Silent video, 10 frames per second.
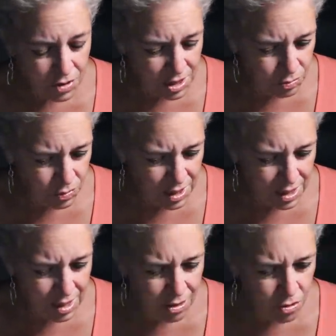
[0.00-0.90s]
this
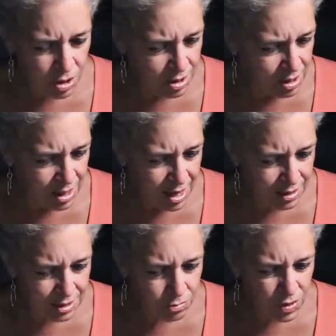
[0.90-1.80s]
week or in the
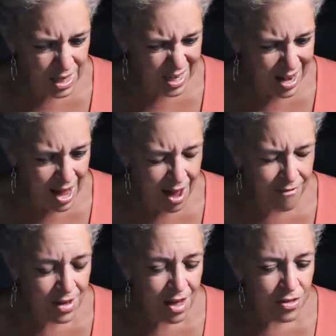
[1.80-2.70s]
next week and a
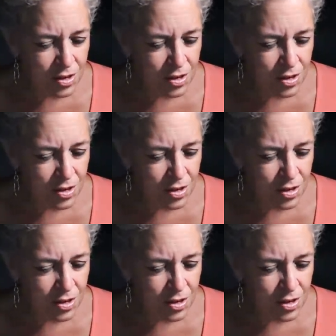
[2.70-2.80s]
half.